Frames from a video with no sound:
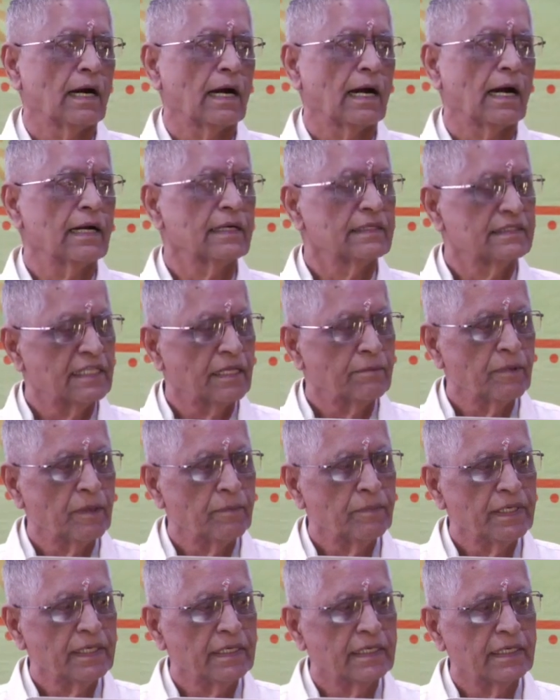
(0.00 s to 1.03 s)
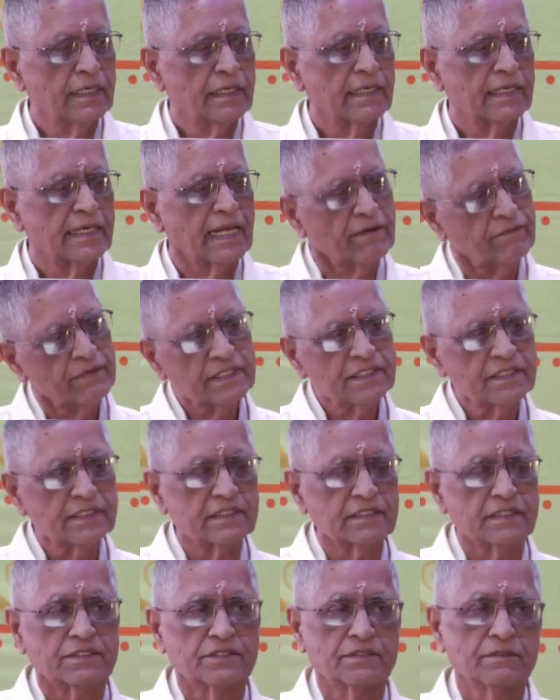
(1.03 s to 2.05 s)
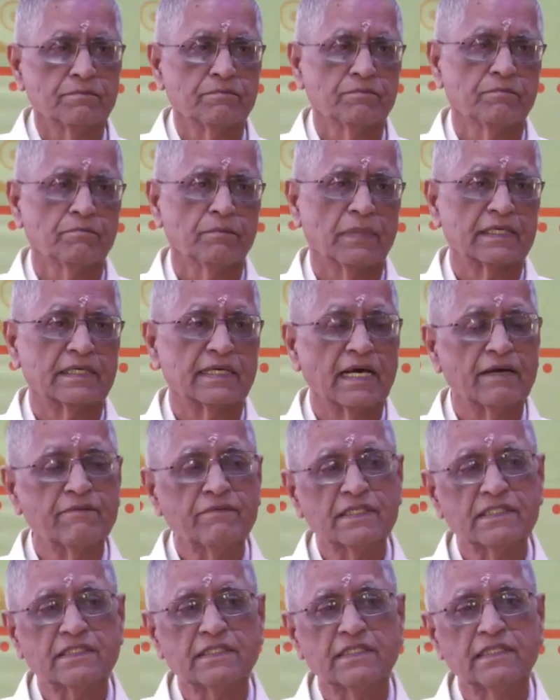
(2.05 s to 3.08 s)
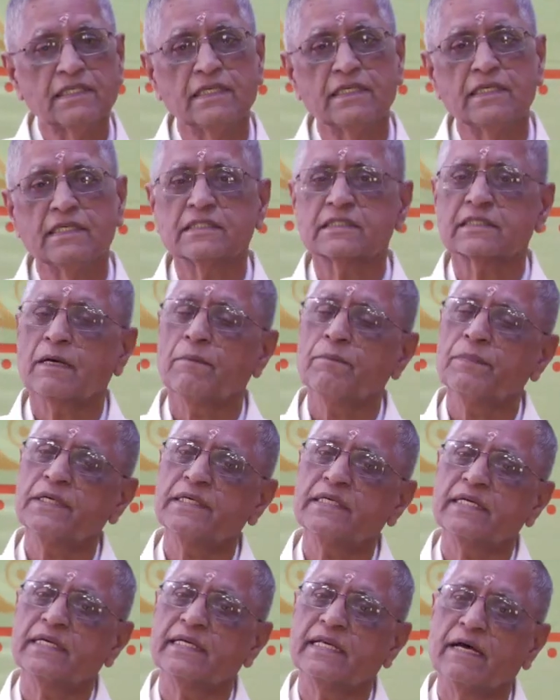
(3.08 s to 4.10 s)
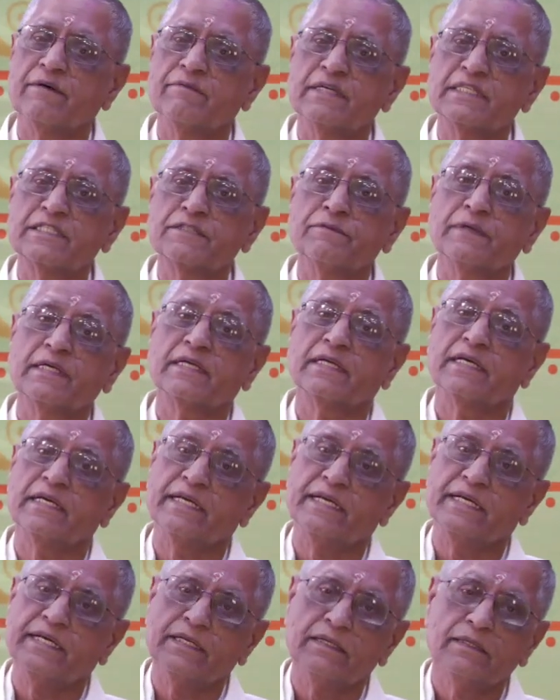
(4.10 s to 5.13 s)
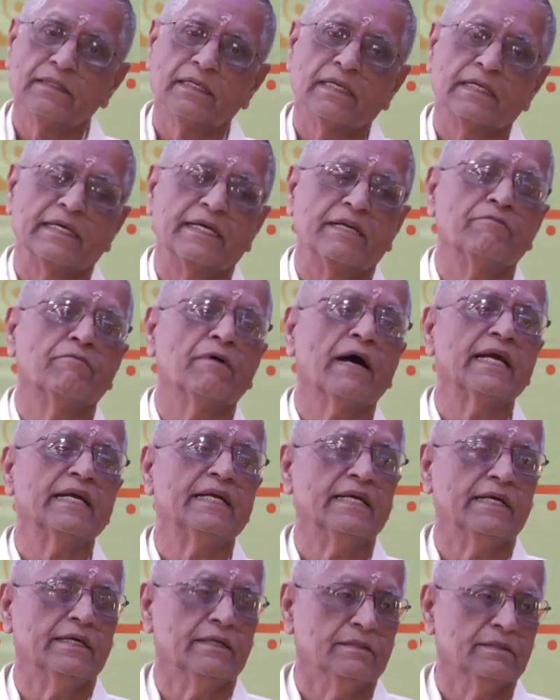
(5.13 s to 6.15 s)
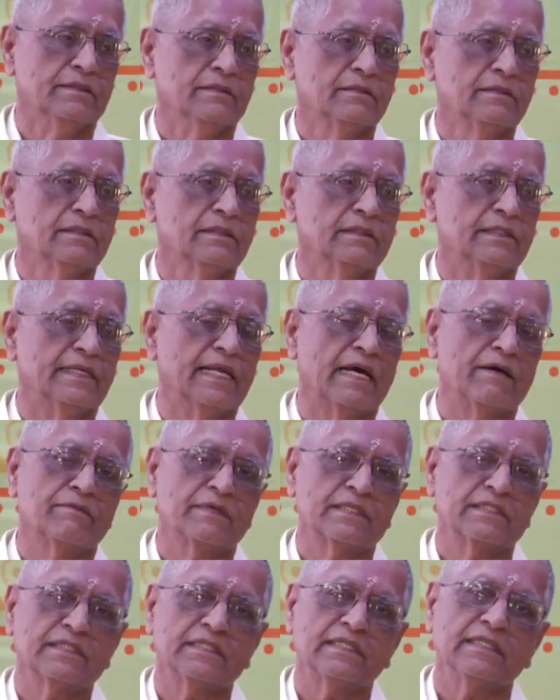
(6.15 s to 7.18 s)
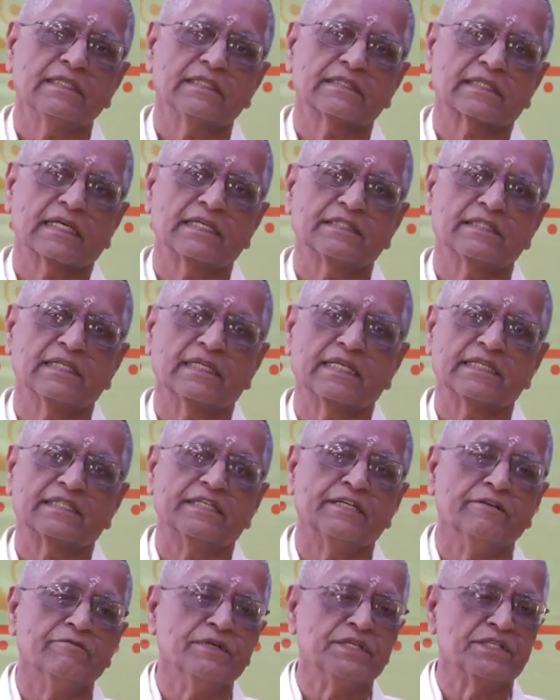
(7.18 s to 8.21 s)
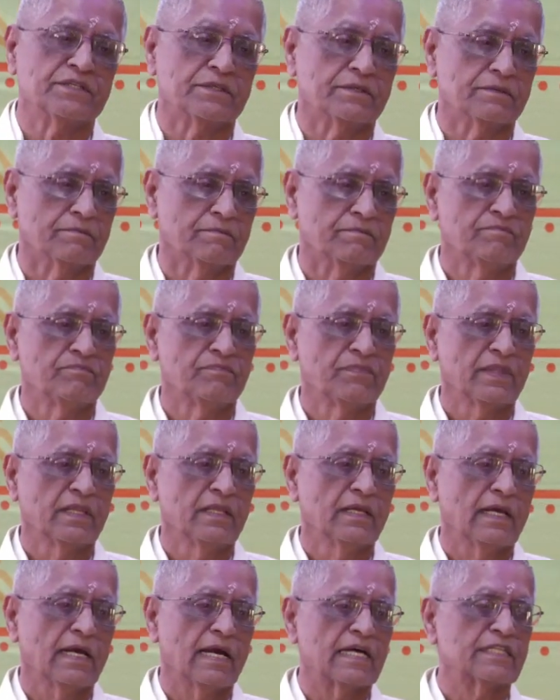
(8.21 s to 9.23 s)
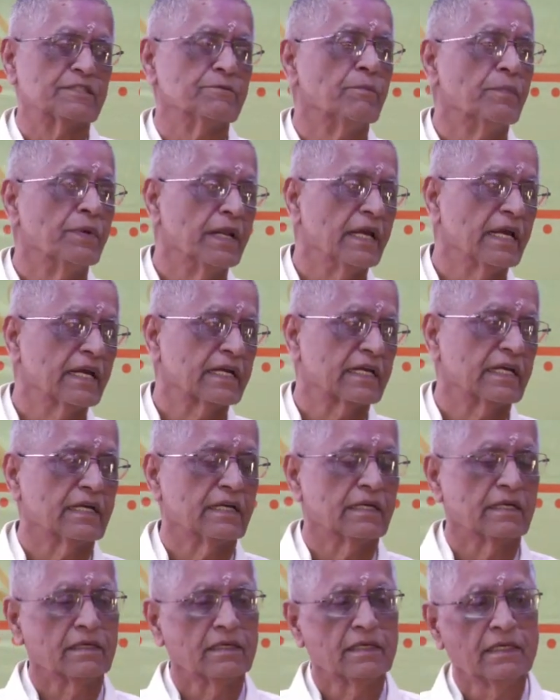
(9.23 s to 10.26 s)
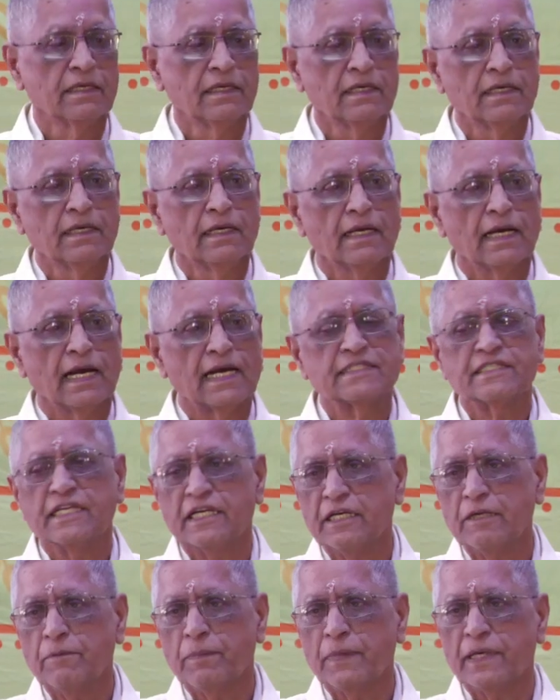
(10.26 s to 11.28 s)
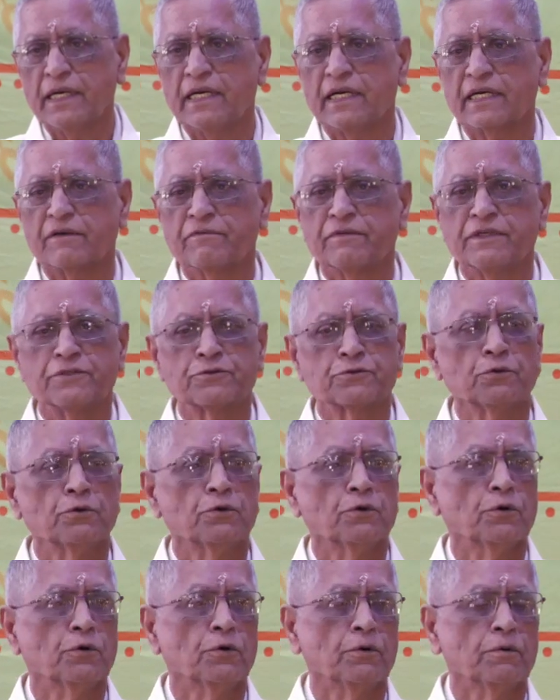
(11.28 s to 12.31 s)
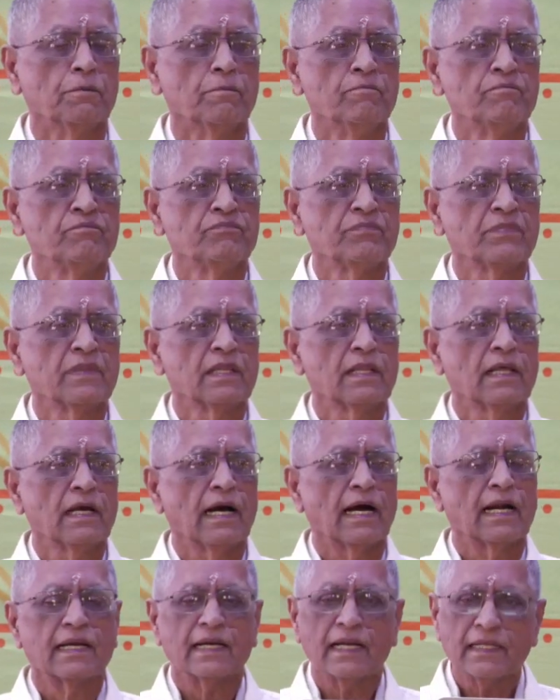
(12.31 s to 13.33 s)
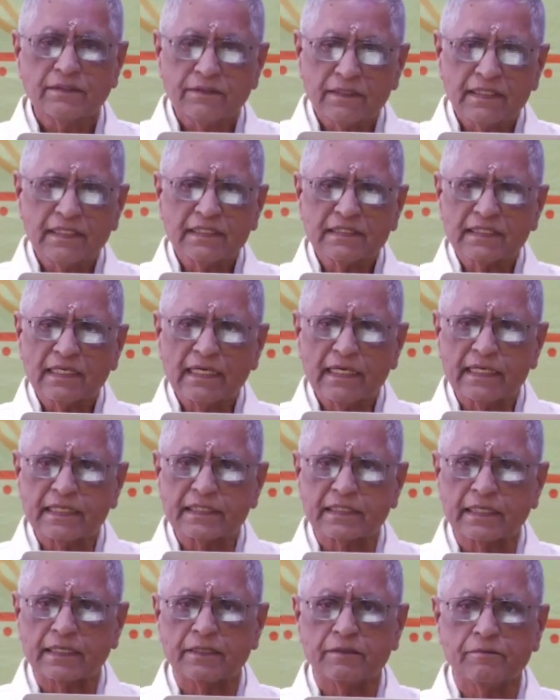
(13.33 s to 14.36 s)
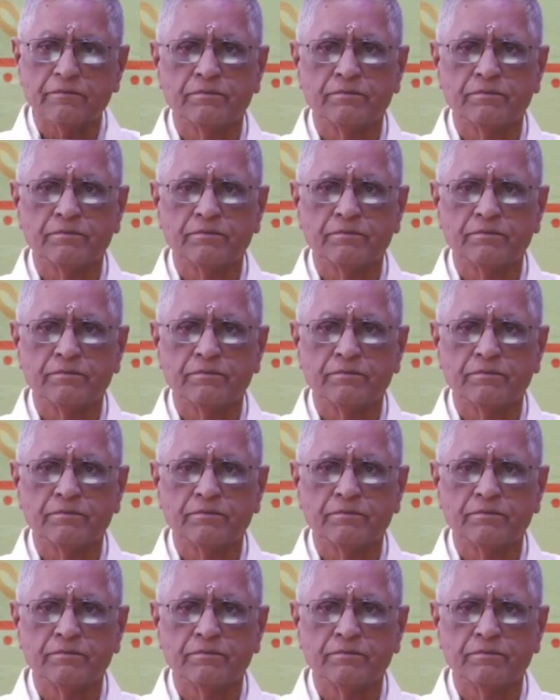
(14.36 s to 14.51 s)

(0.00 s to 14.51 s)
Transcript: And there may be diversities, but diversity is completely diversified, divided. Diversity is considered as division, as breaking, as independent of its own, and nothing is related.